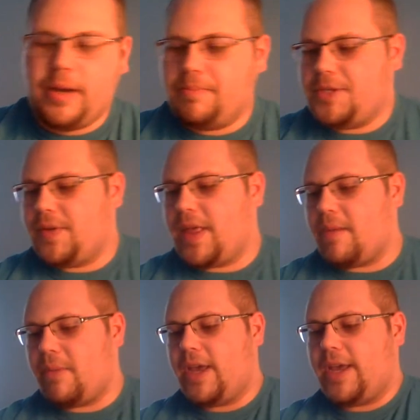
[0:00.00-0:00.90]
So
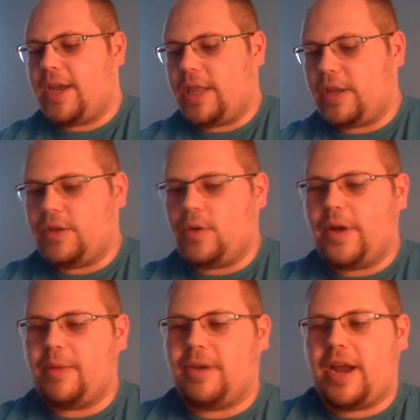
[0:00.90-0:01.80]
that might get a little
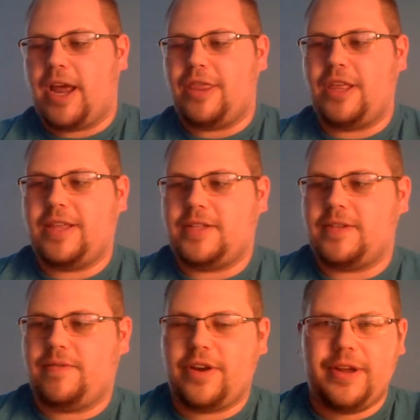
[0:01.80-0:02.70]
annoying, but I think that's
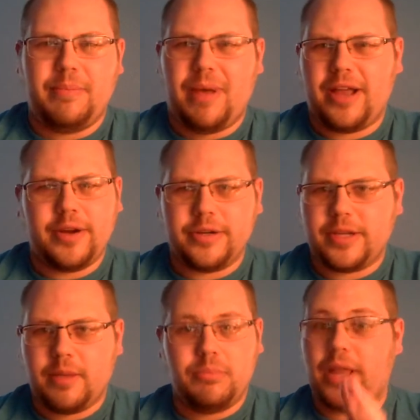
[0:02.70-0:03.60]
a very minor
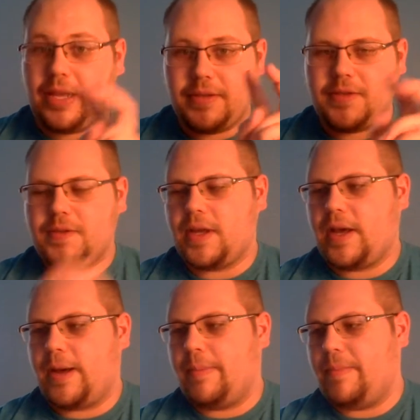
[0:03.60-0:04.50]
complaint,
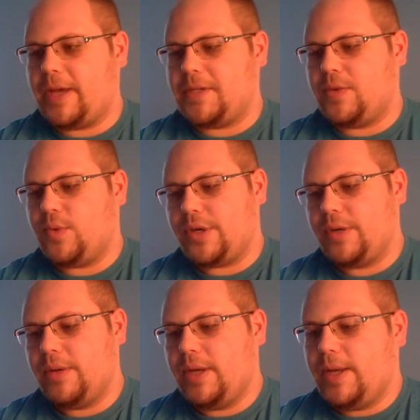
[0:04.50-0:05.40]
as it
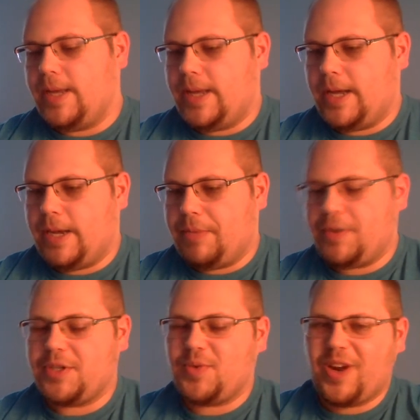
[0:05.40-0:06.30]
were. There
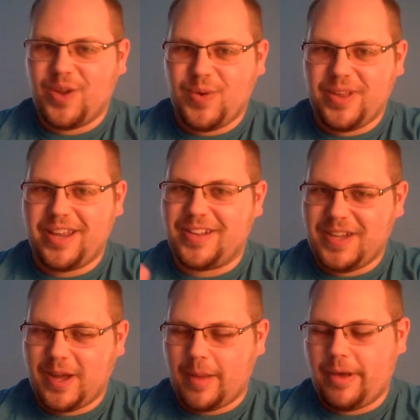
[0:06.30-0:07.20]
is one other one that I'll
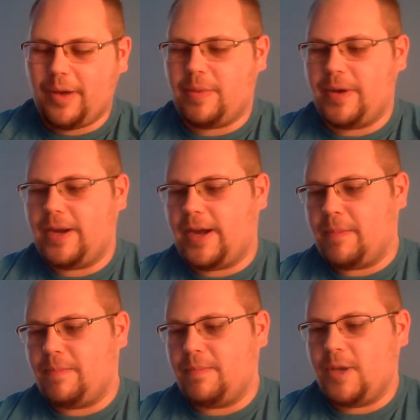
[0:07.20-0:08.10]
talk about, but
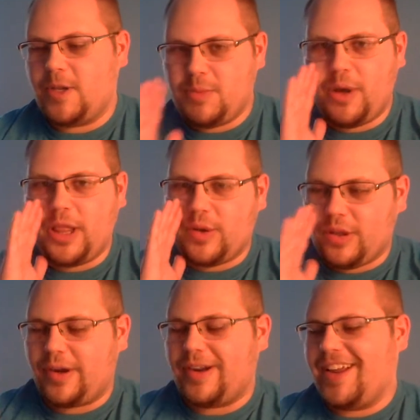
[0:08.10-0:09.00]
spoiler
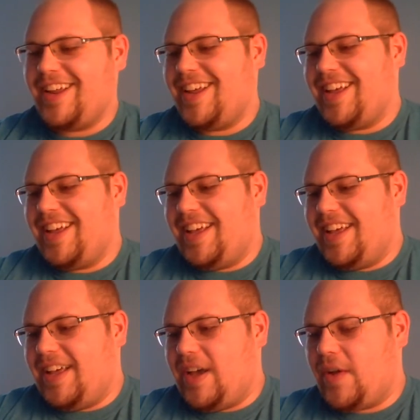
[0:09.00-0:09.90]
alert.
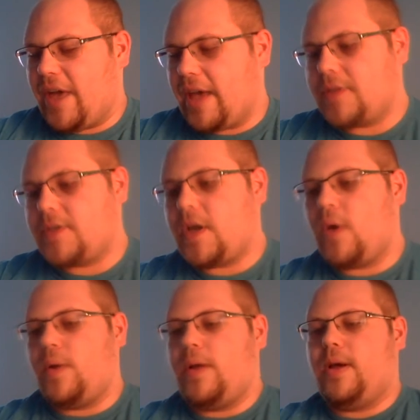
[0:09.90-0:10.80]
Okay,
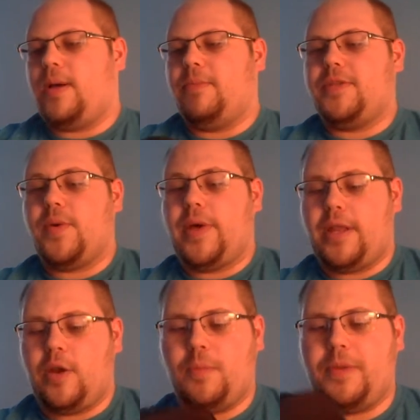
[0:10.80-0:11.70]
so let's go ahead
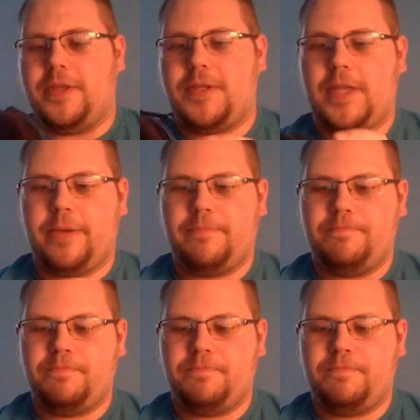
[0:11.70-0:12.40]
and open this thing.